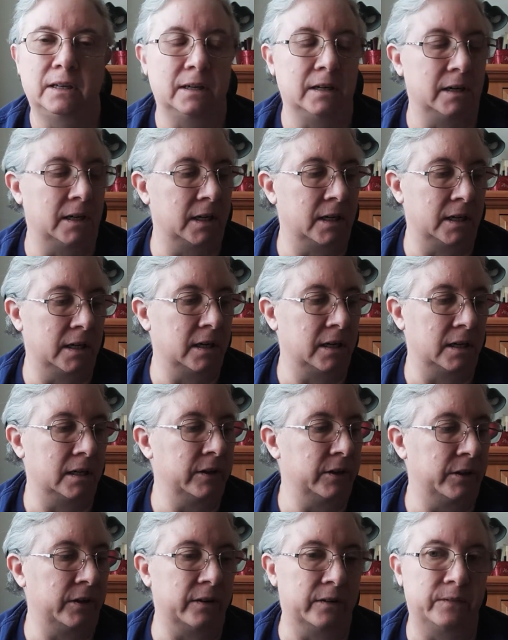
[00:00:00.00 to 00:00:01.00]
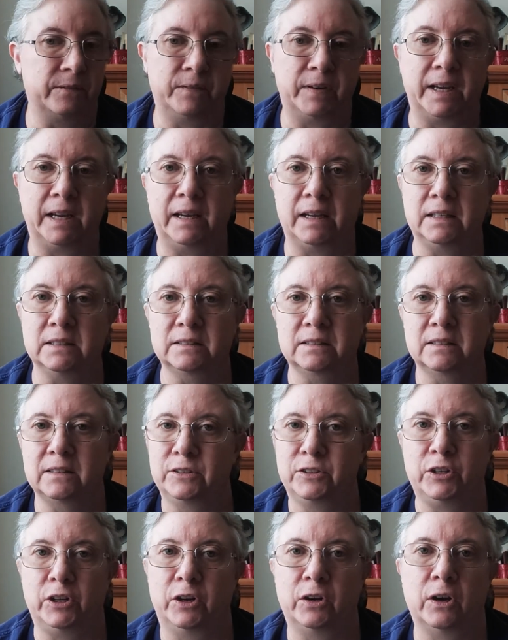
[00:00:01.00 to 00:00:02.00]
your face,
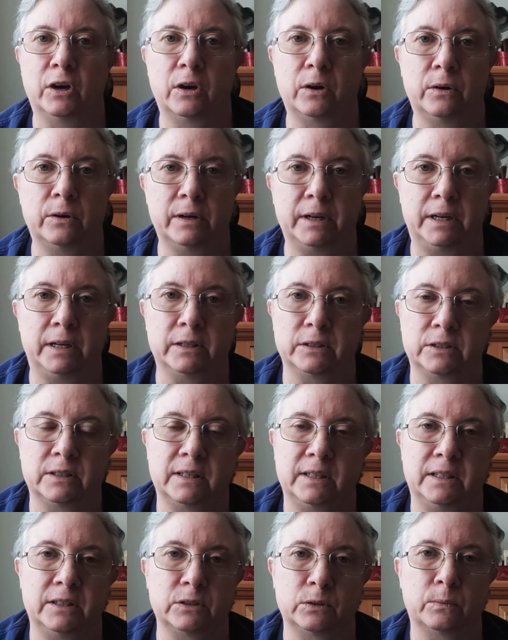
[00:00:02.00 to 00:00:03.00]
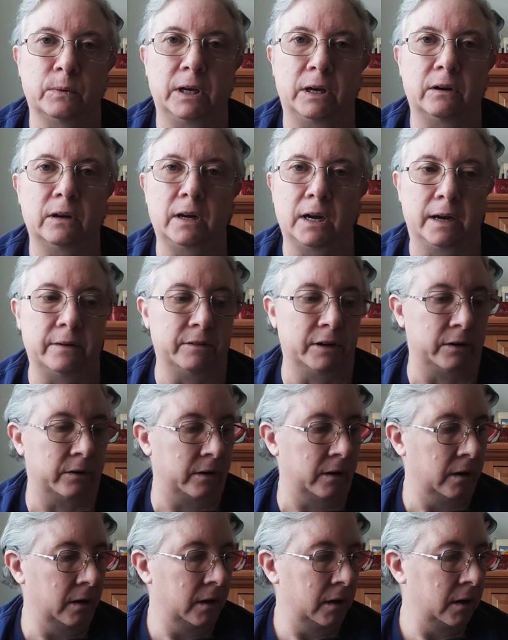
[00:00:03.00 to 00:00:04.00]
you know, is well covered.